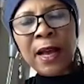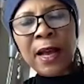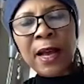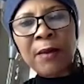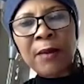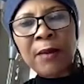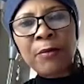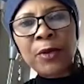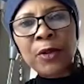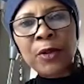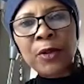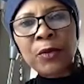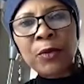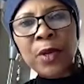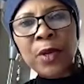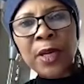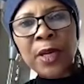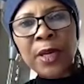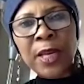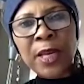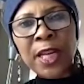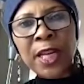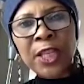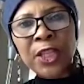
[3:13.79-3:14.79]

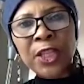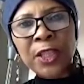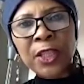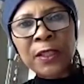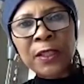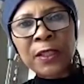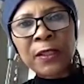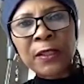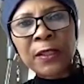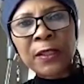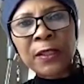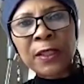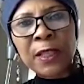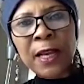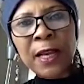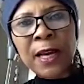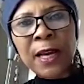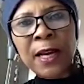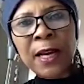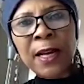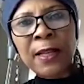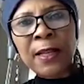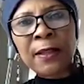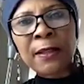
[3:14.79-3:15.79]
between nations.
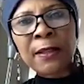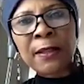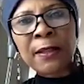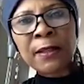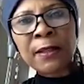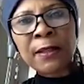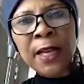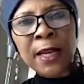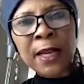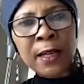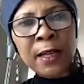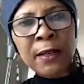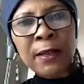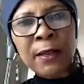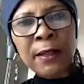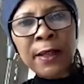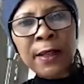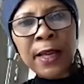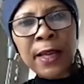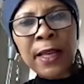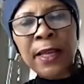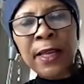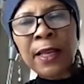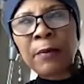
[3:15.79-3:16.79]
The second
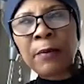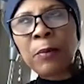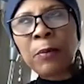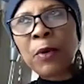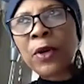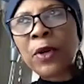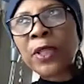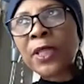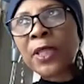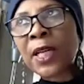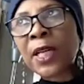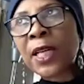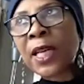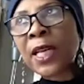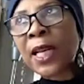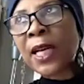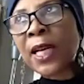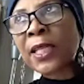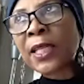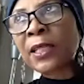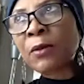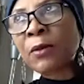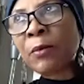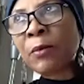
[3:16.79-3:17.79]
point I'd
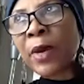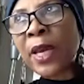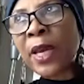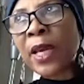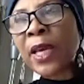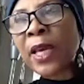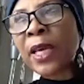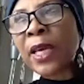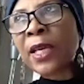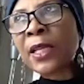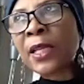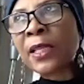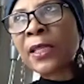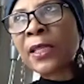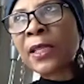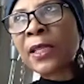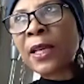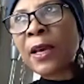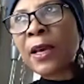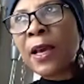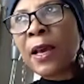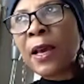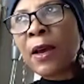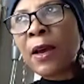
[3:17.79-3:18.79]
like to make is
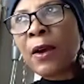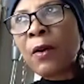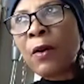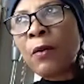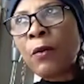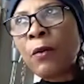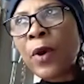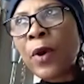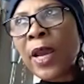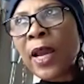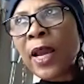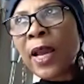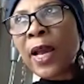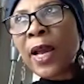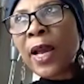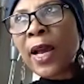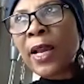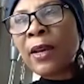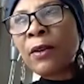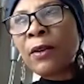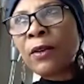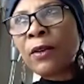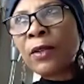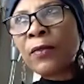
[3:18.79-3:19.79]
we
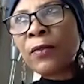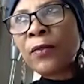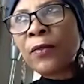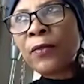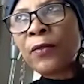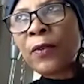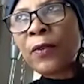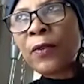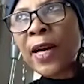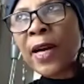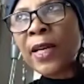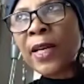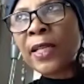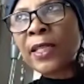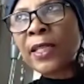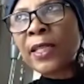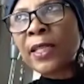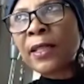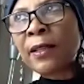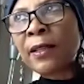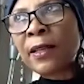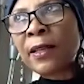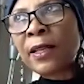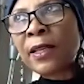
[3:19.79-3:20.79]
cannot fight
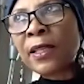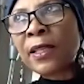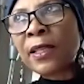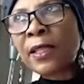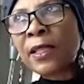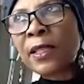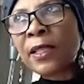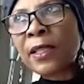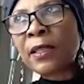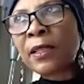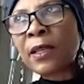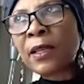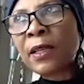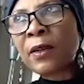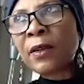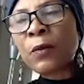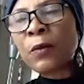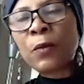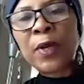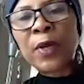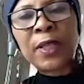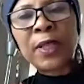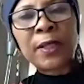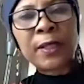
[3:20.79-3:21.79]
this
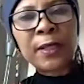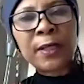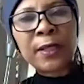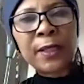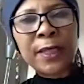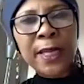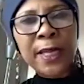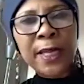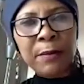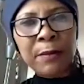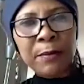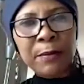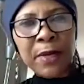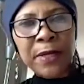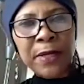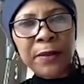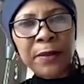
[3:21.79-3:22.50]
with stigma.